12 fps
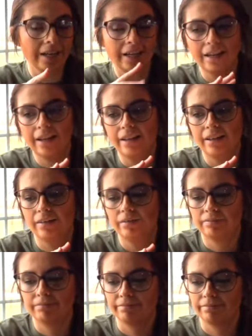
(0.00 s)
and
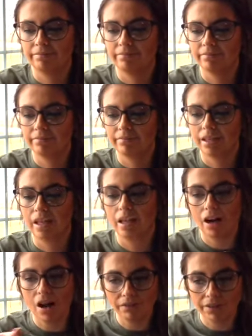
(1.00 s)

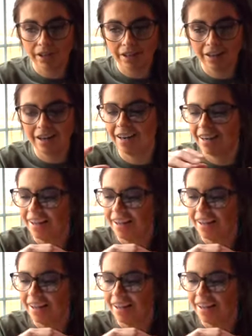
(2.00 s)
get off here.